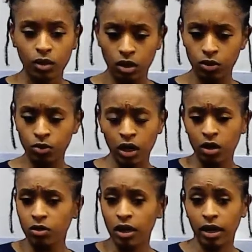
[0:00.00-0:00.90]
you know,
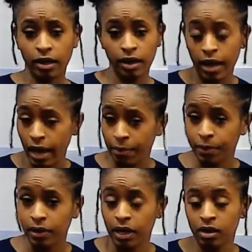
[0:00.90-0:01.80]
like, it
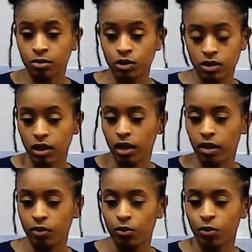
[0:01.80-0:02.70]
happened. And I'm just like,
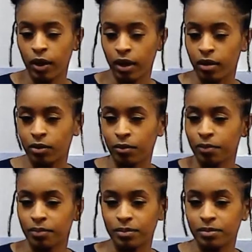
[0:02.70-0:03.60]
wow.
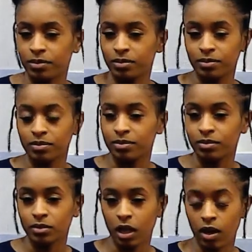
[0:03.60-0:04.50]

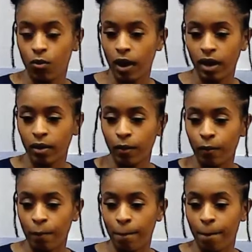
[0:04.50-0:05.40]
Like, wow.
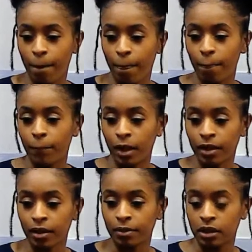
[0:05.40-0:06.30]
I
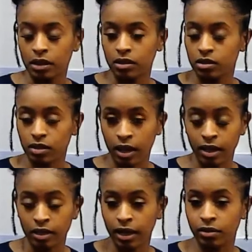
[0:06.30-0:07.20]
can't believe this. I
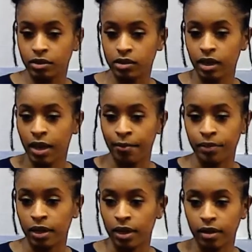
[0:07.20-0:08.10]
allowed this to happen.
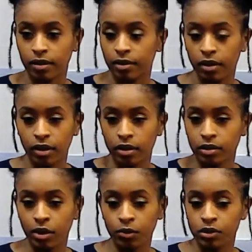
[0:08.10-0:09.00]
Like,
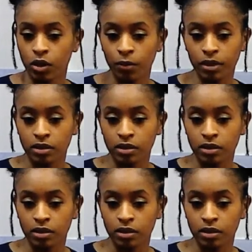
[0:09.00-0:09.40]
there were so many